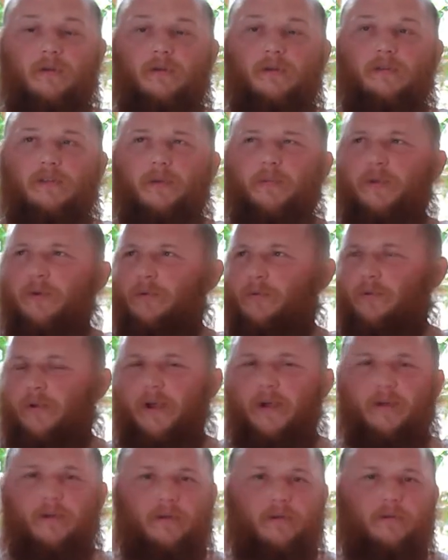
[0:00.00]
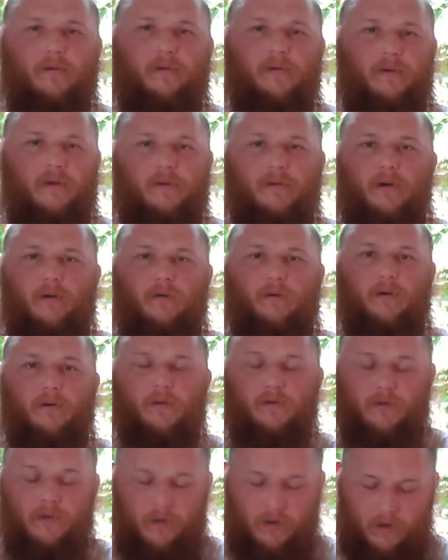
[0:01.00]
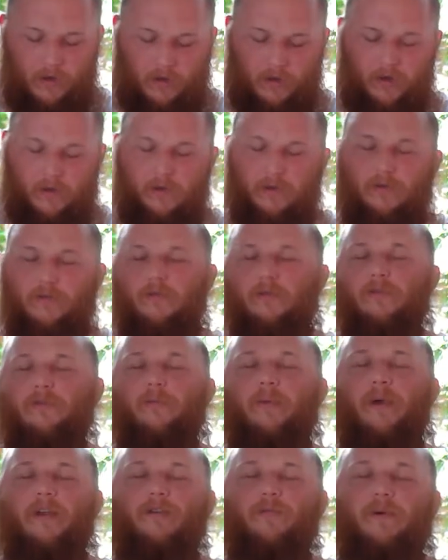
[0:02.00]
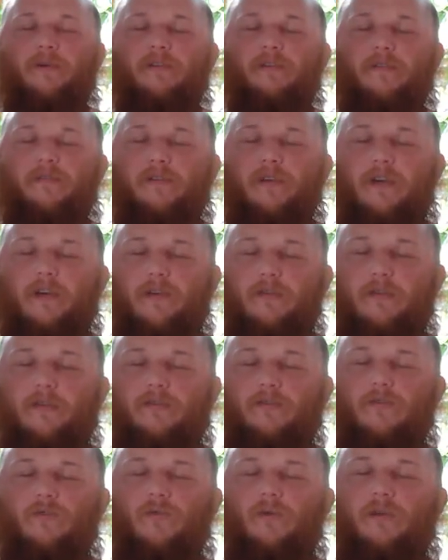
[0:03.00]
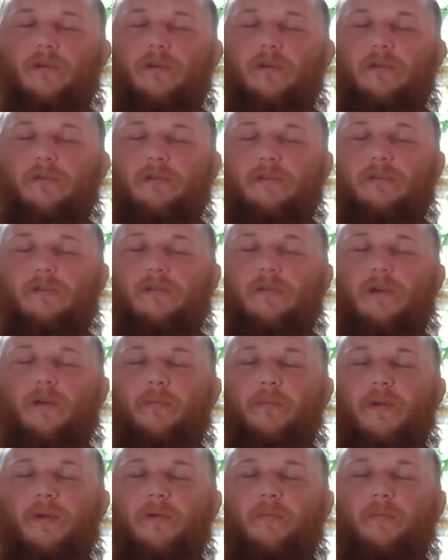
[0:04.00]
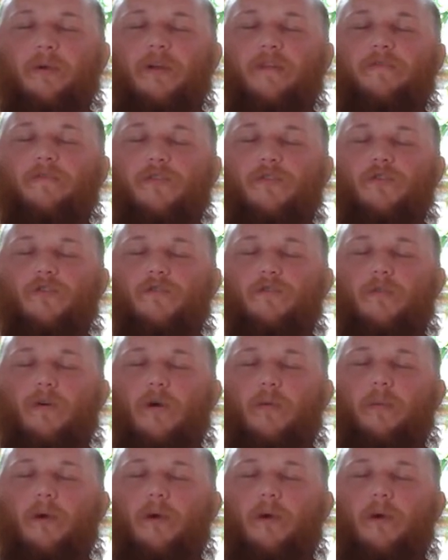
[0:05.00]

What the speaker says: Same thing with reality, really. That's how it works. So let's imagine myself taking this. Is this going to be beneficial for our